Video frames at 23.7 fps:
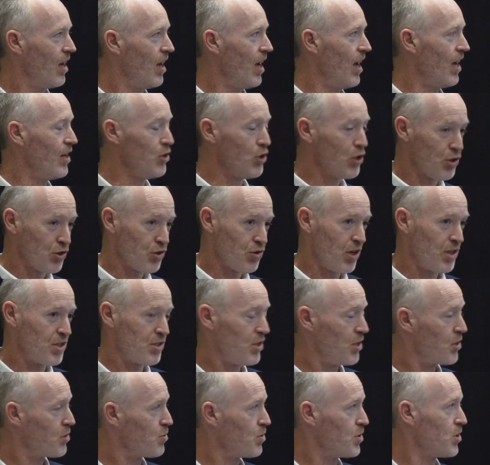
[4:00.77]
And you can trust
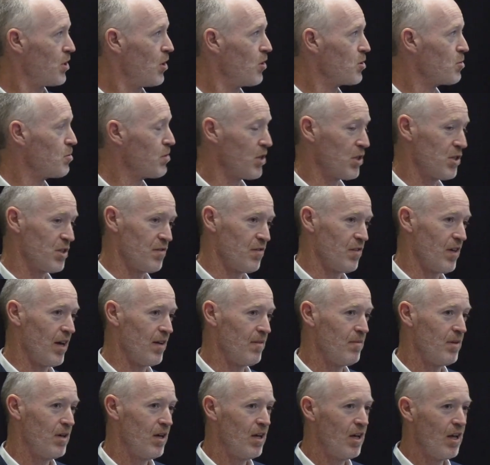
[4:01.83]
those results because of that.
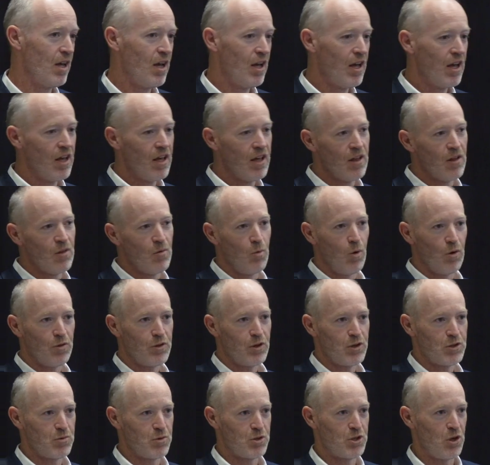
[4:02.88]
What
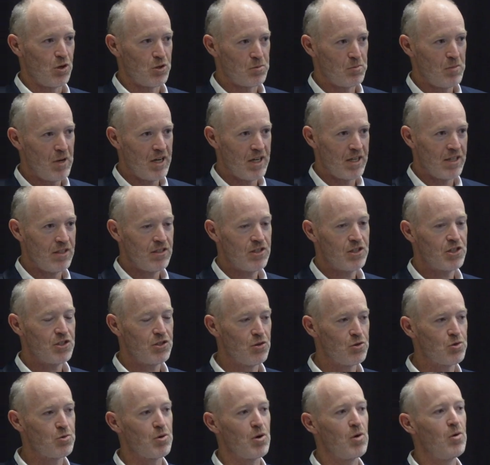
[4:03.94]
those results mean
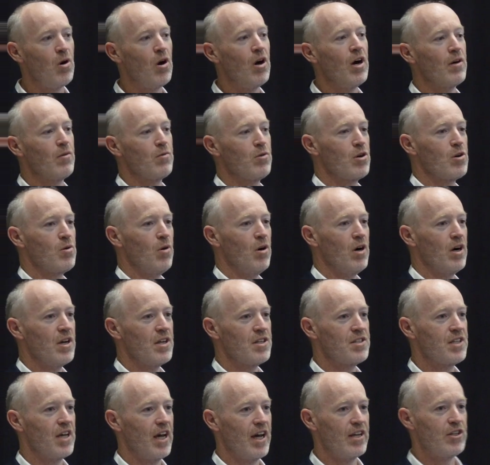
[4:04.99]
still
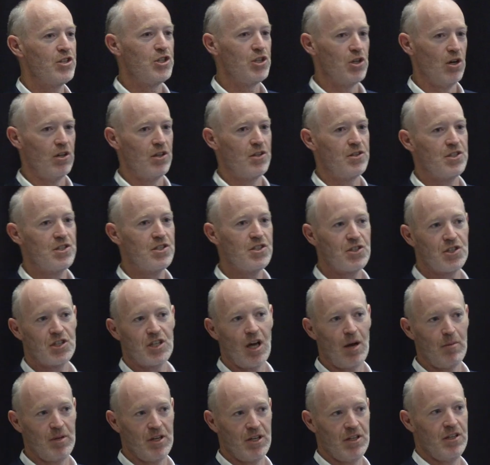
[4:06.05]
requires a geologist to
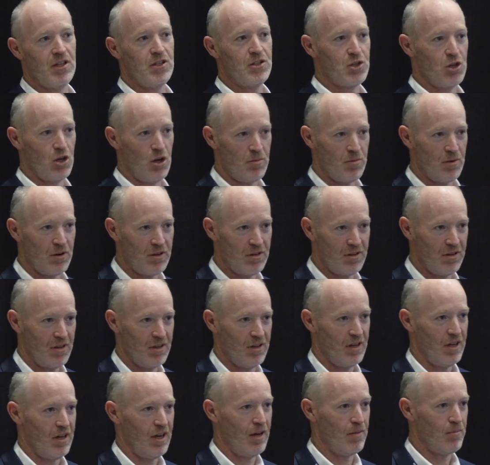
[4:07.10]
come in and interpret
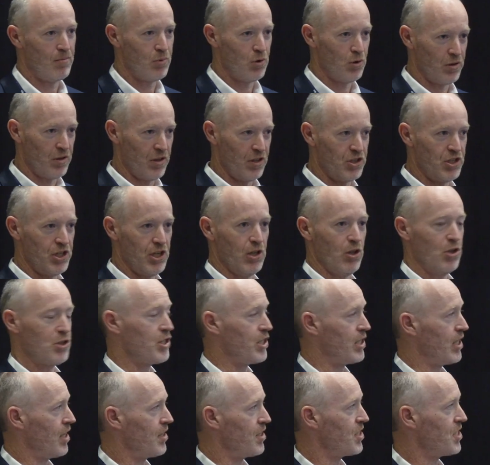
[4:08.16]
and put the
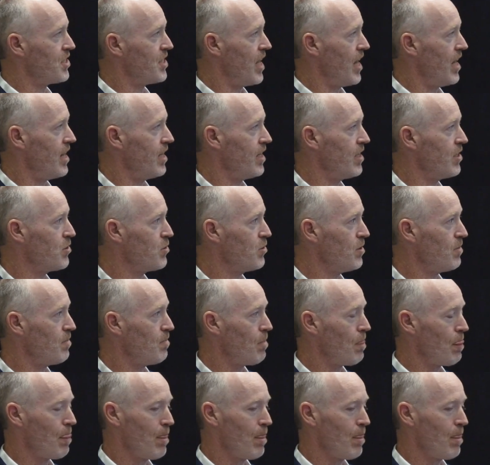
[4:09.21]
geological understanding into it,